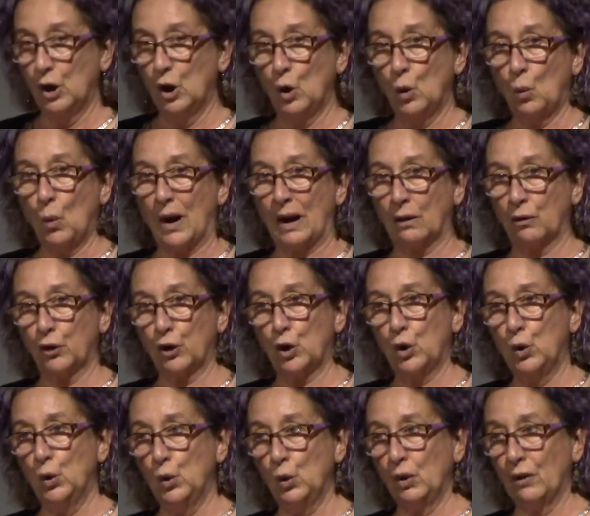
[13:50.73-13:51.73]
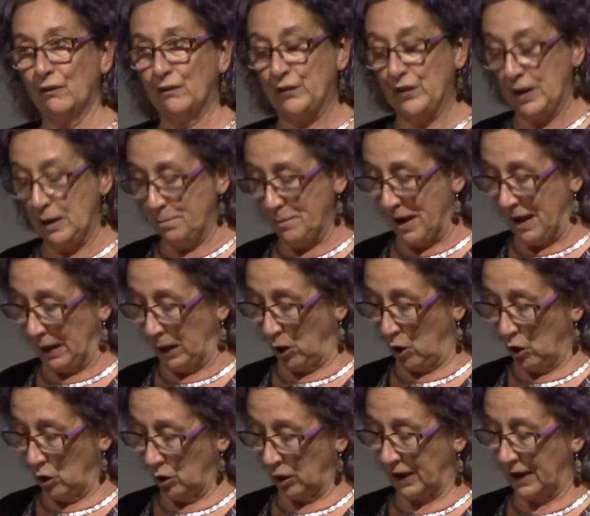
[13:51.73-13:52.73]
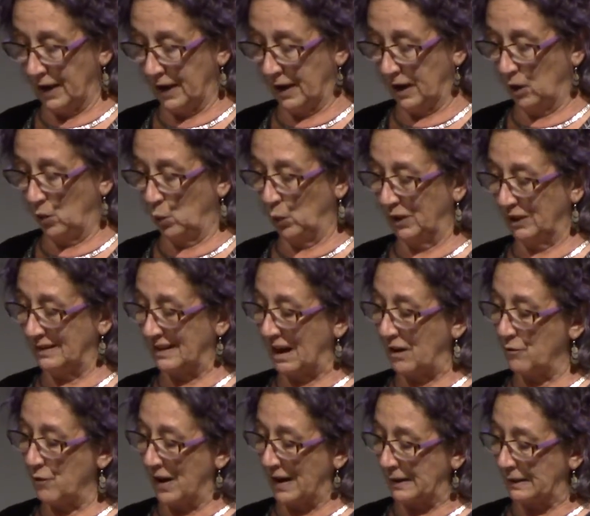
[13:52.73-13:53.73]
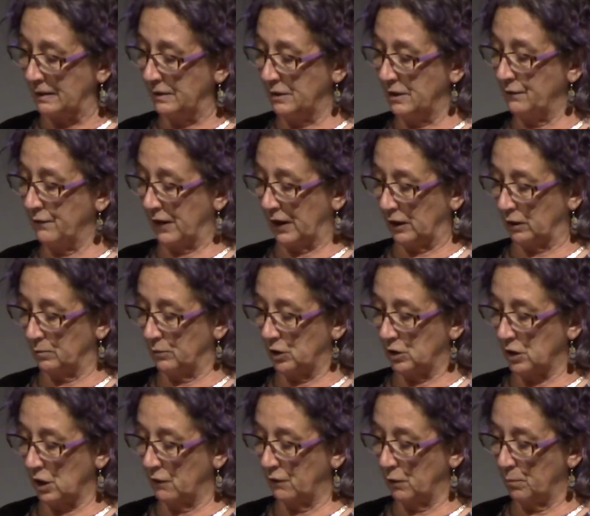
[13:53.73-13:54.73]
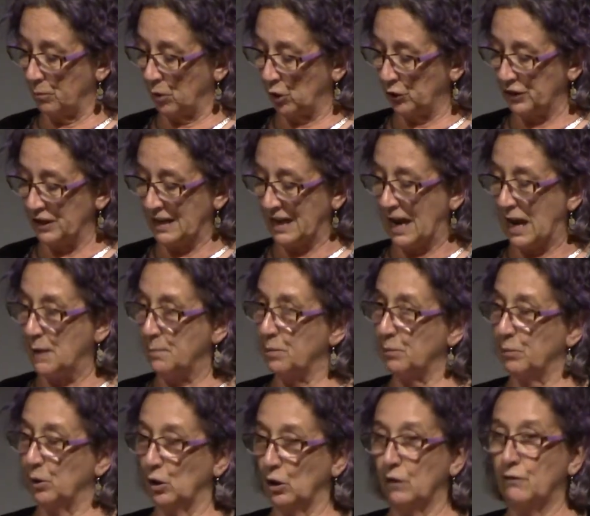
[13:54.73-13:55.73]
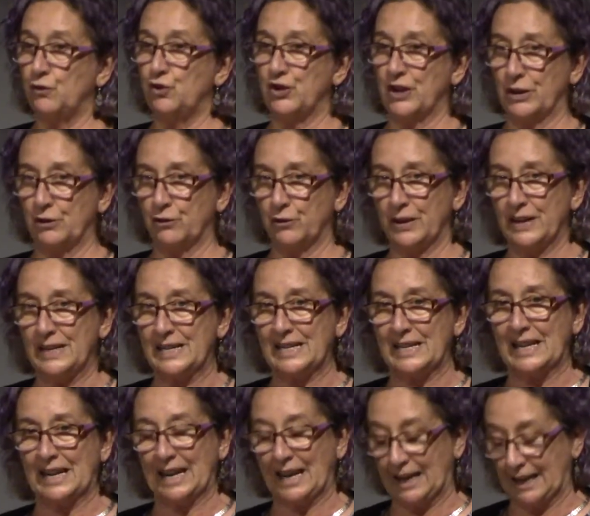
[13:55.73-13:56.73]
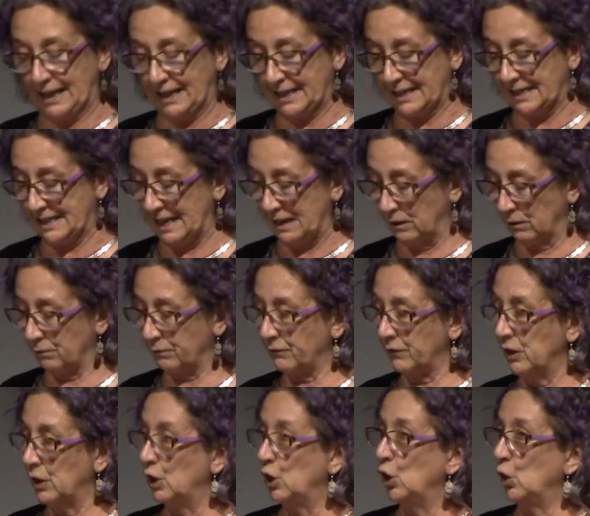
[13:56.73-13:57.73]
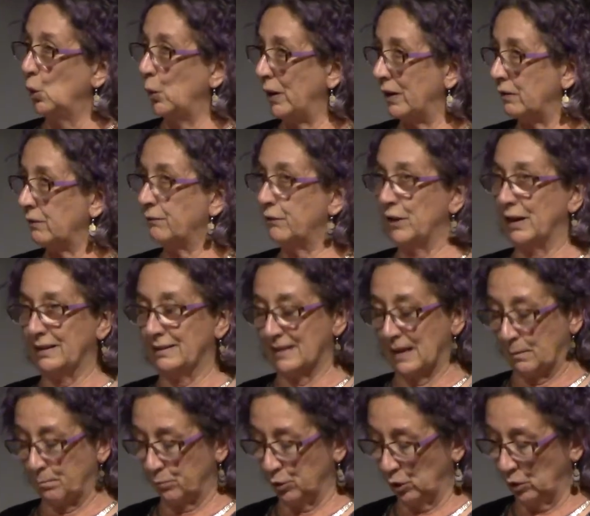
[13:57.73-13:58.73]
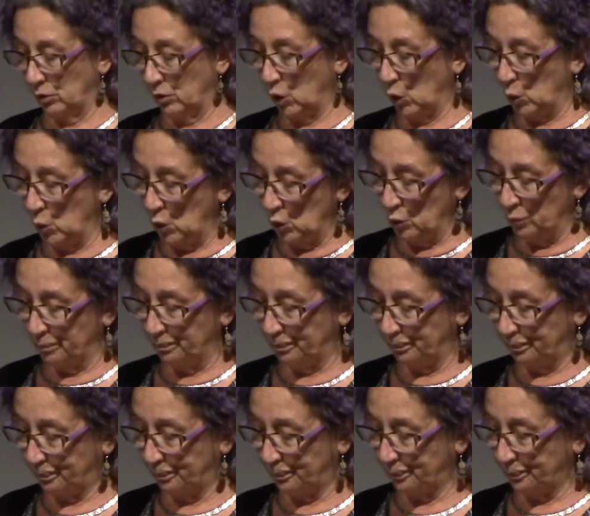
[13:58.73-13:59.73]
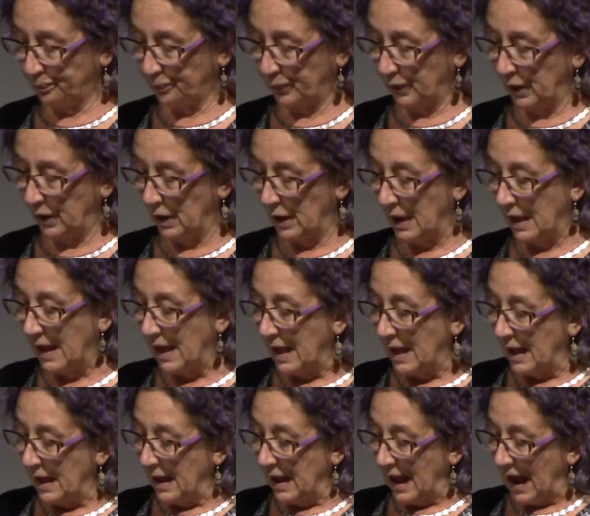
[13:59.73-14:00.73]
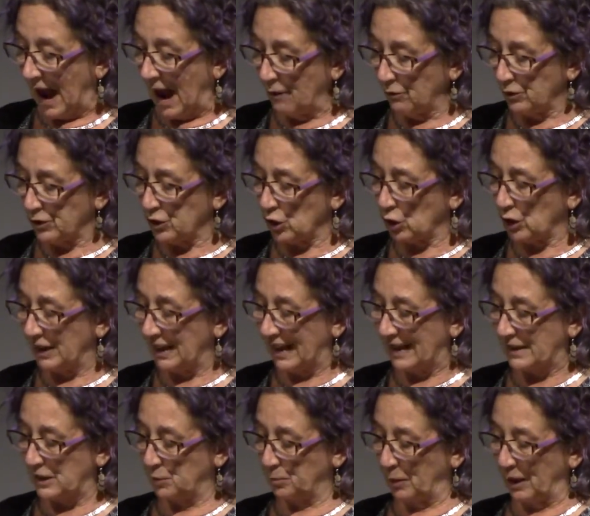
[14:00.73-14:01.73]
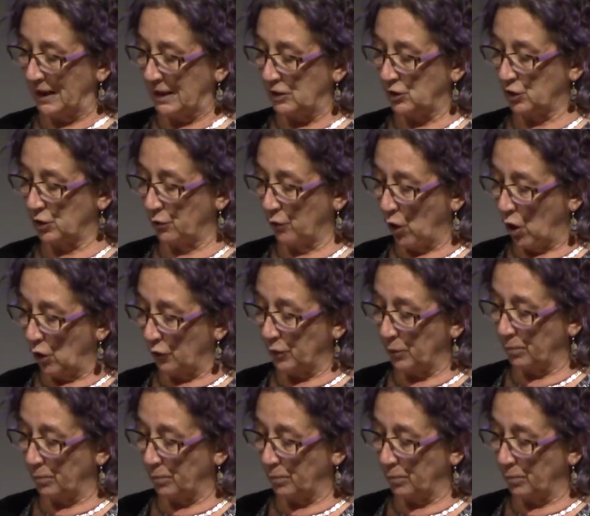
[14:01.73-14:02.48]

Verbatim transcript: while the cooler female arche will direct the development of a body capable of generating in itself, with, for example, a womb. Aristotle explains the rather